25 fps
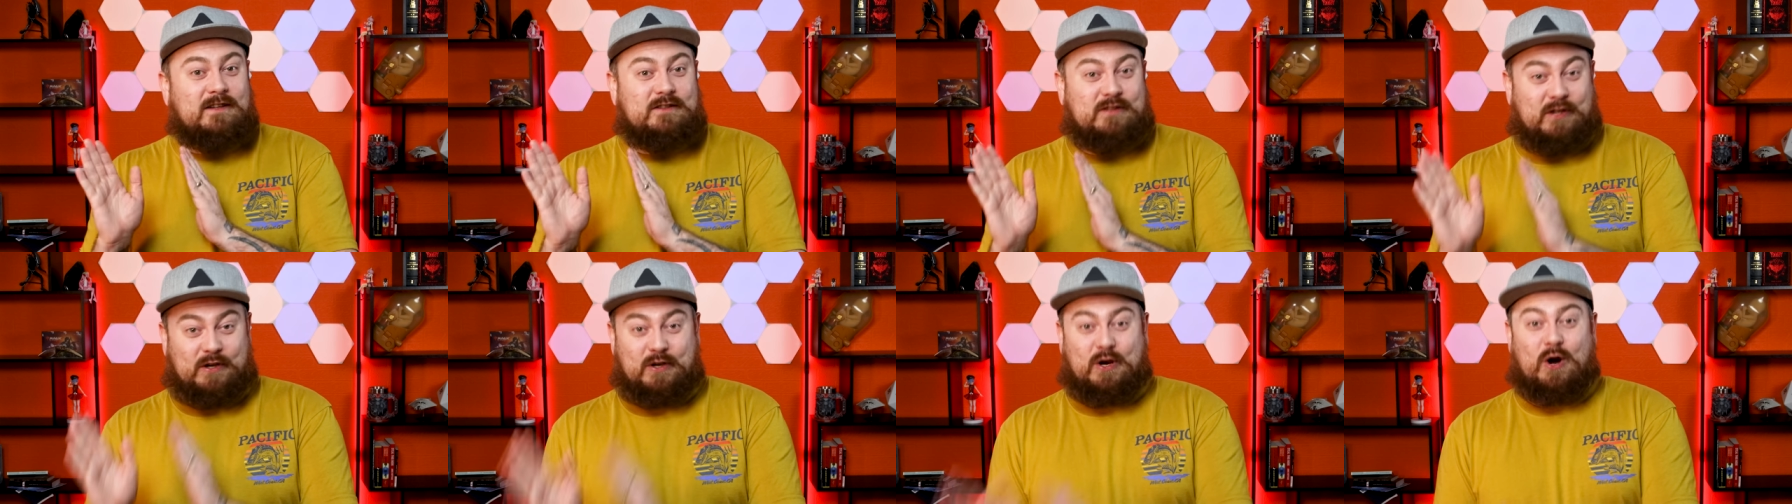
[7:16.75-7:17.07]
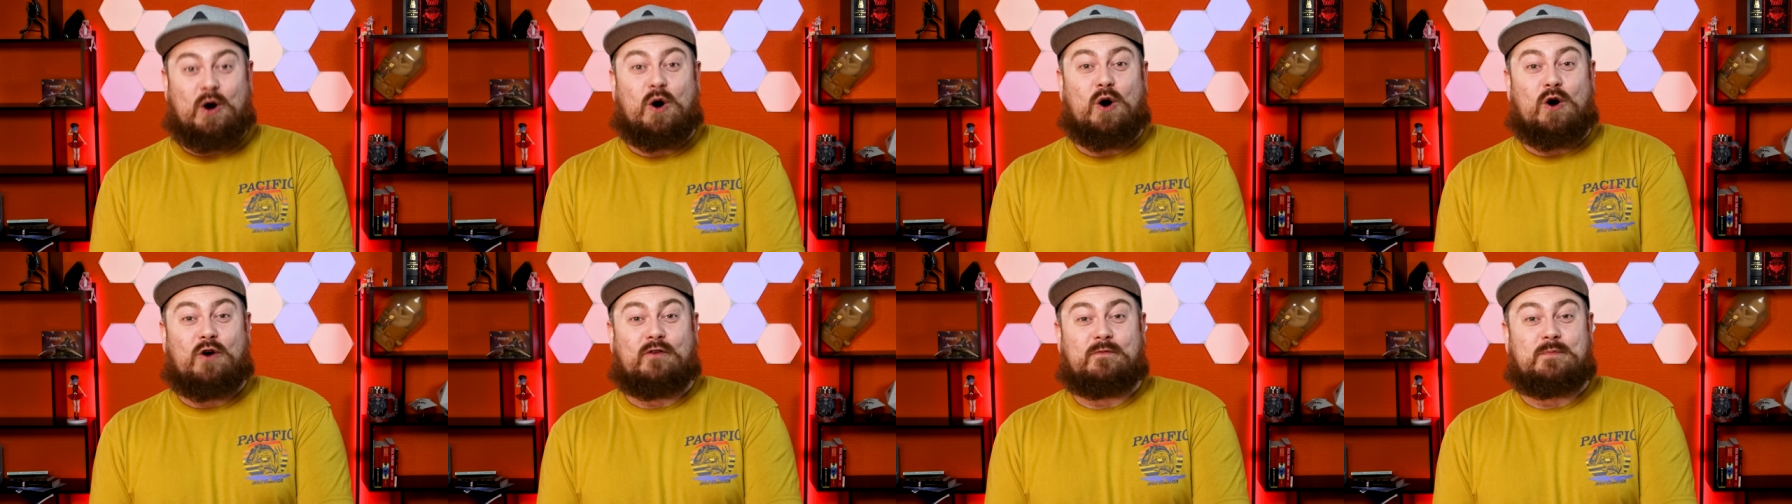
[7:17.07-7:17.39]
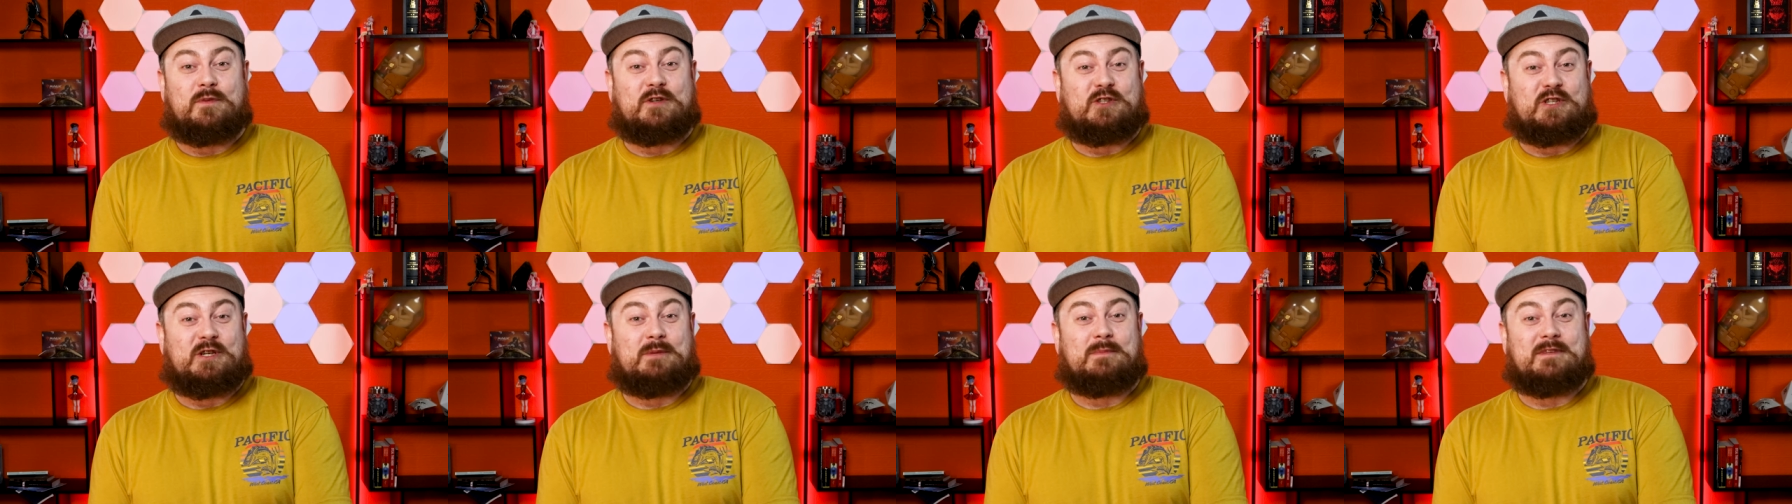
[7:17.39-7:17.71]
to cut off
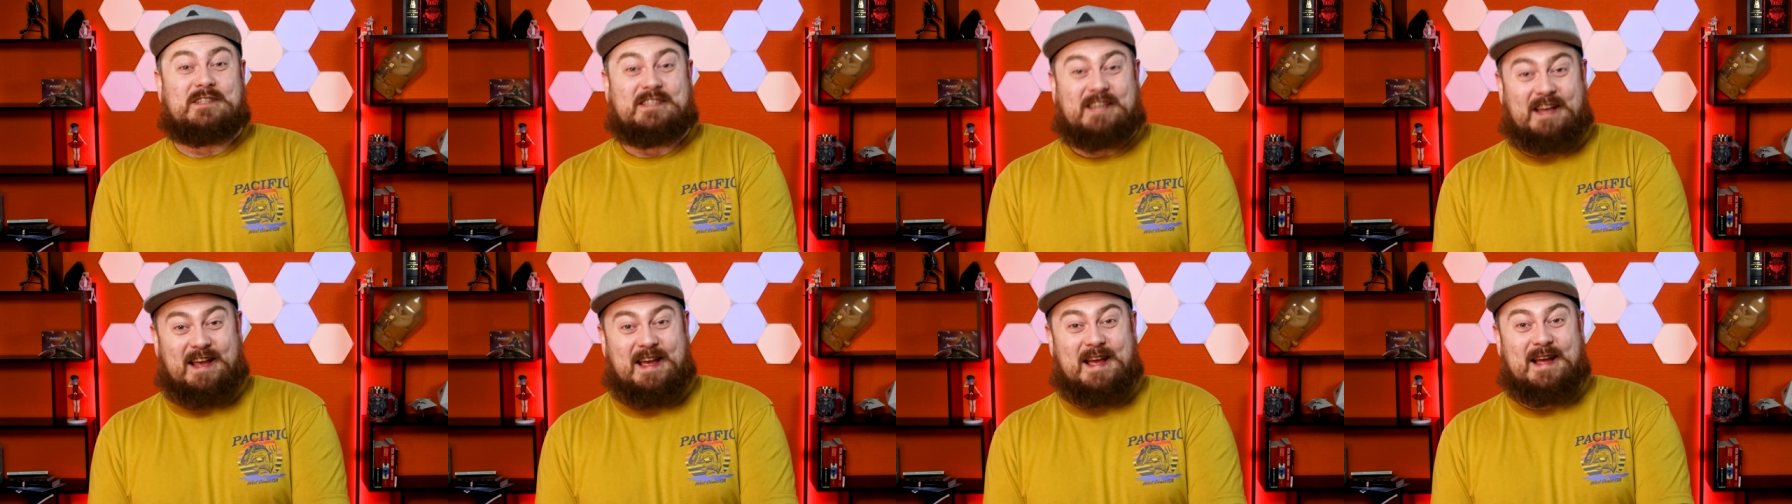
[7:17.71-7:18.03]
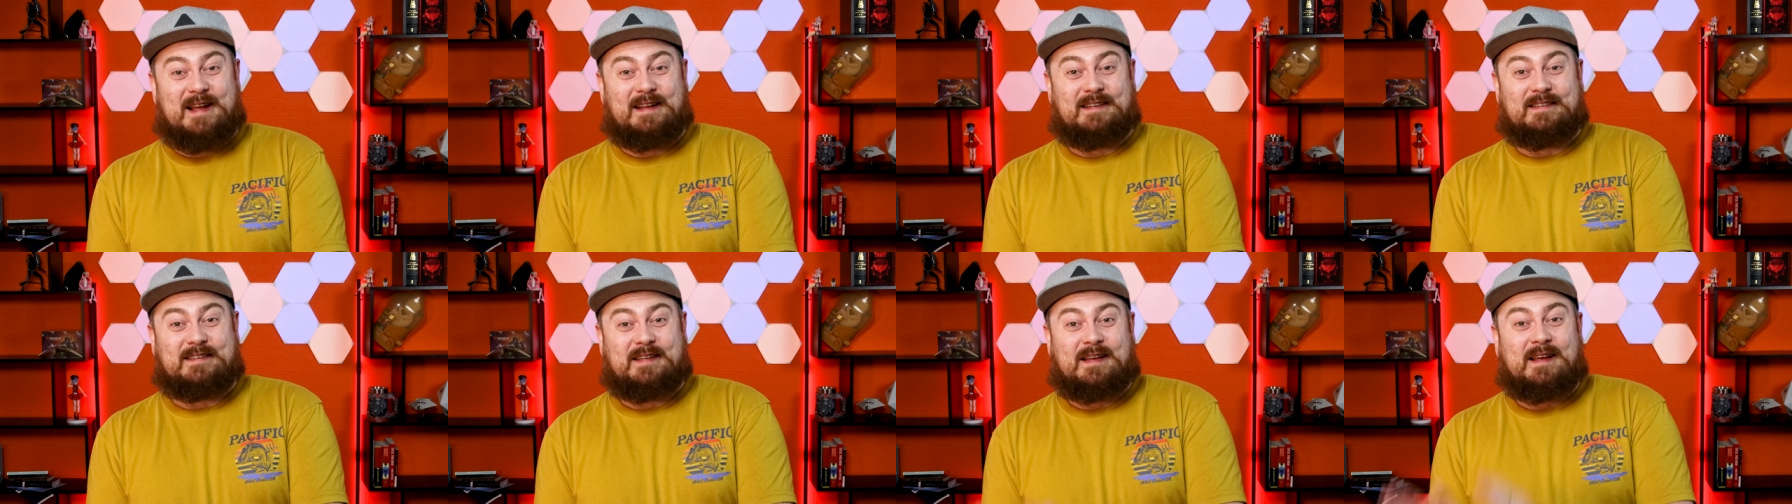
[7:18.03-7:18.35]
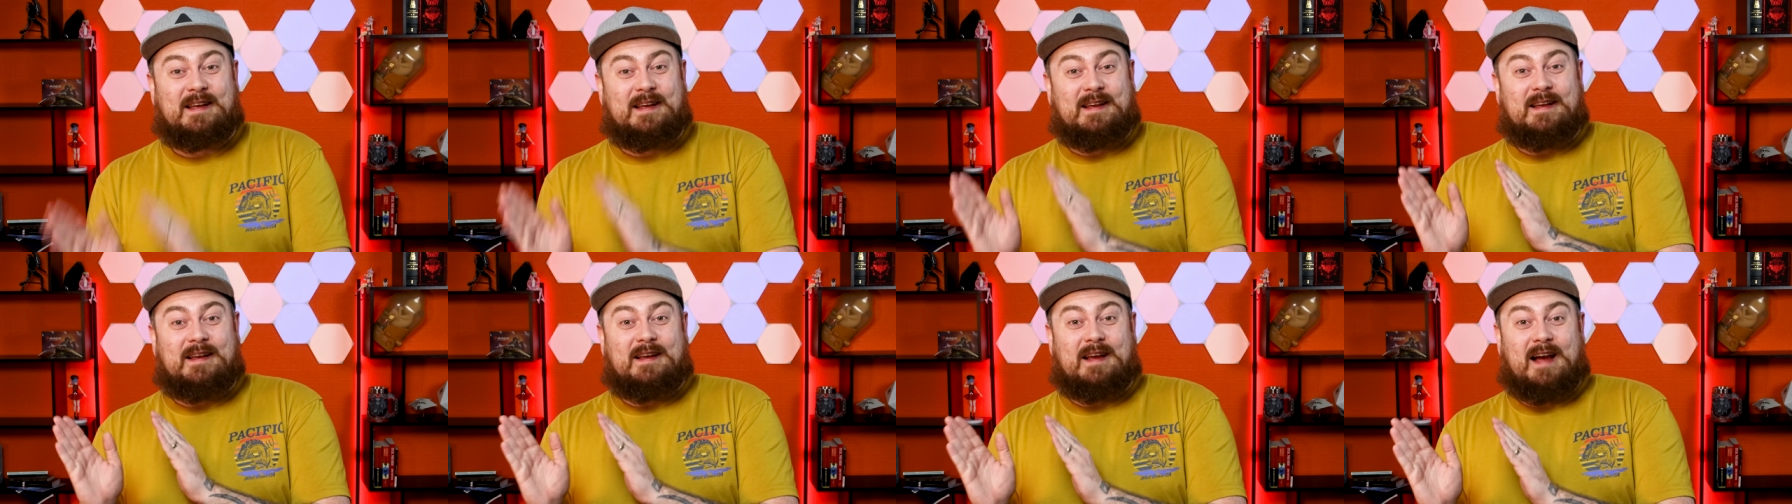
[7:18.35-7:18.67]
Mishima's head
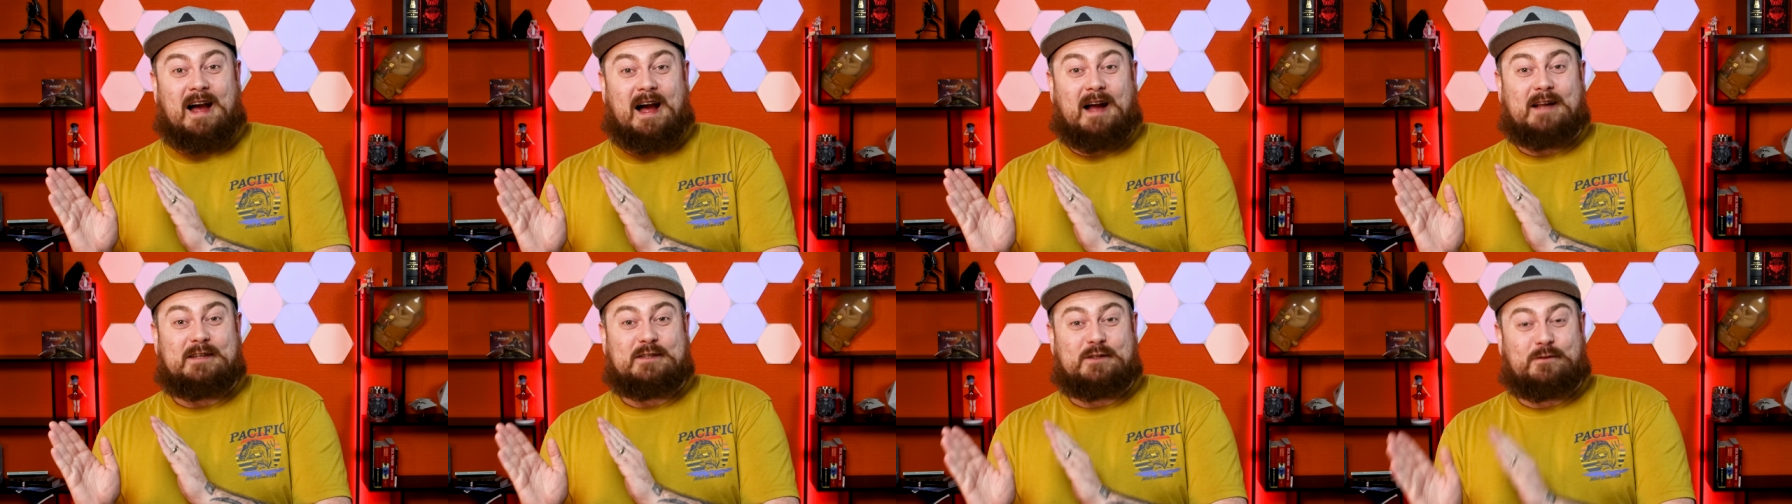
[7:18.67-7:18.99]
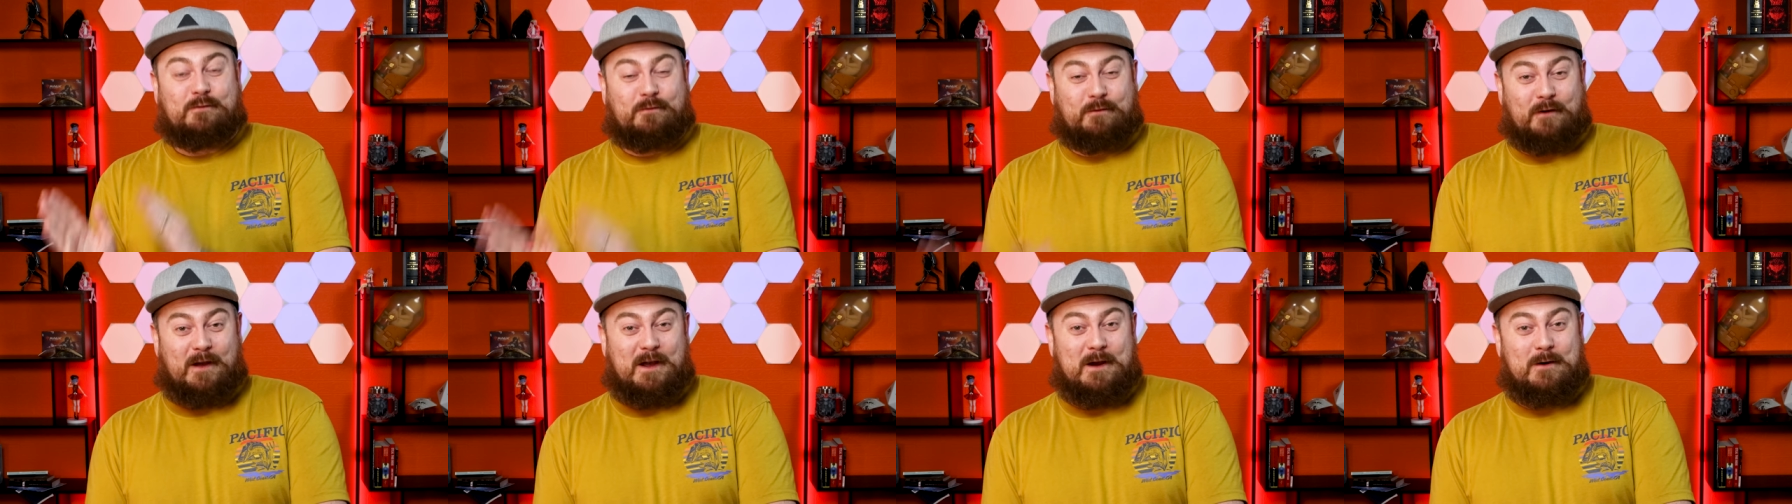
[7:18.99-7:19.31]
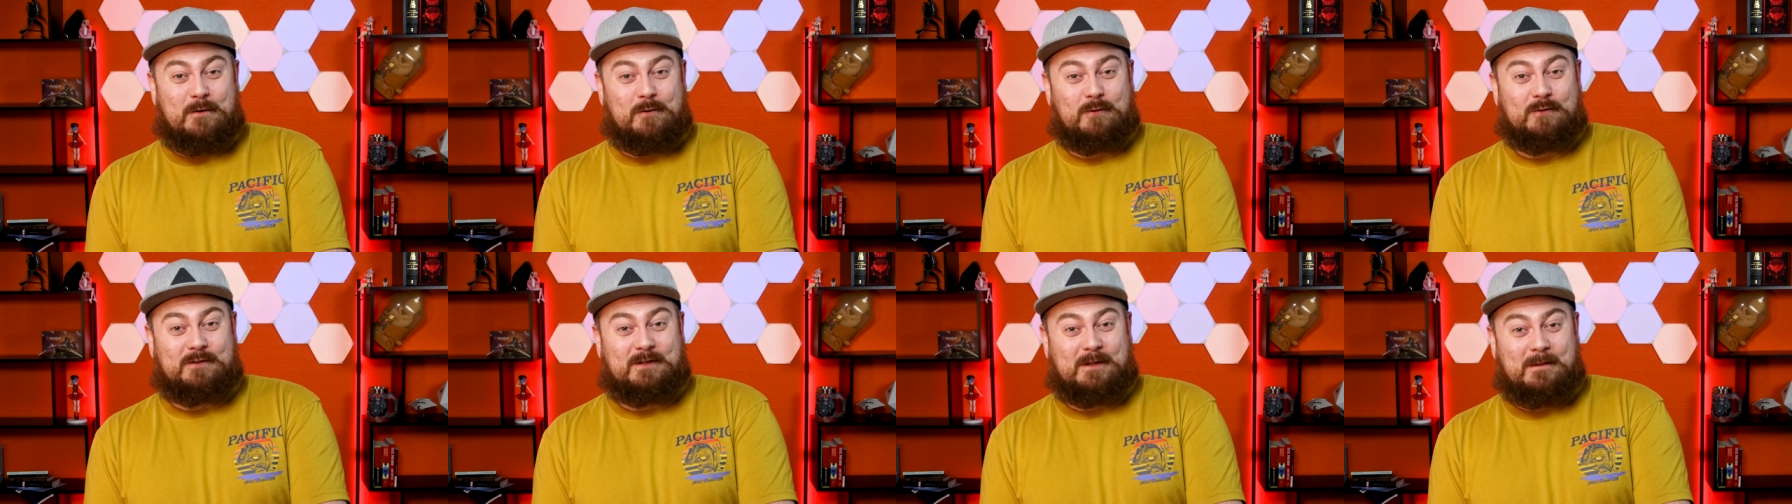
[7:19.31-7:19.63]
and
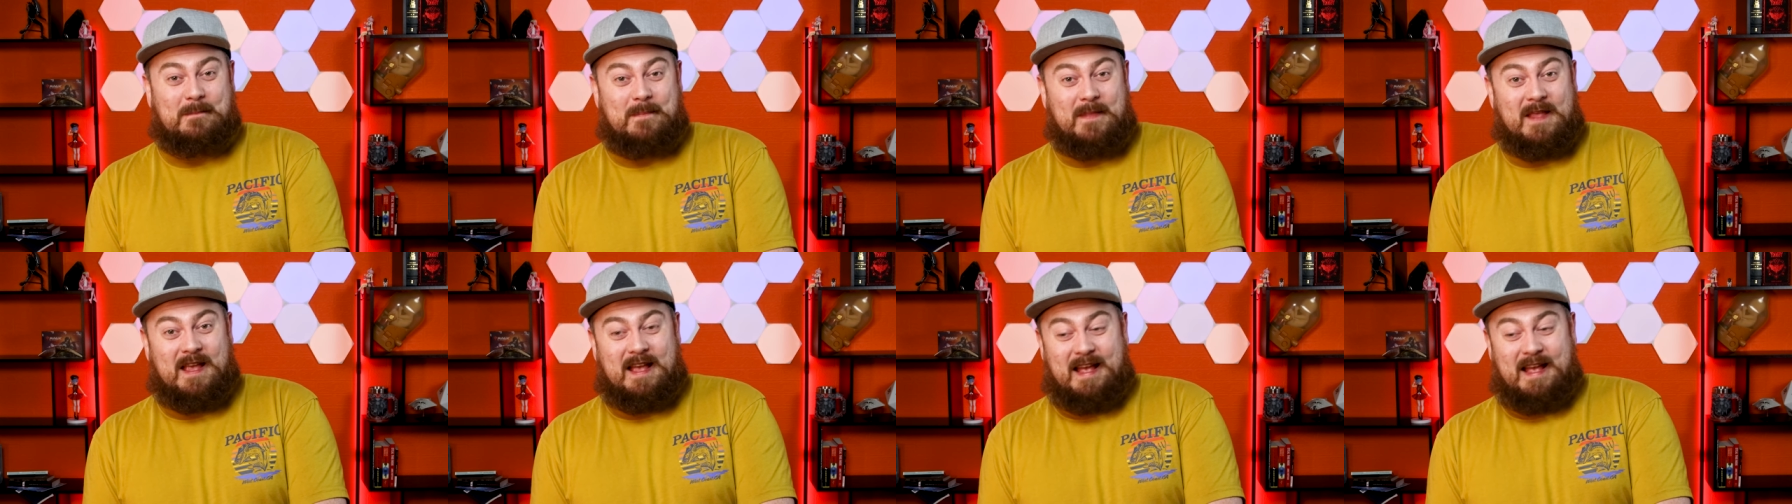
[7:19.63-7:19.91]
failed,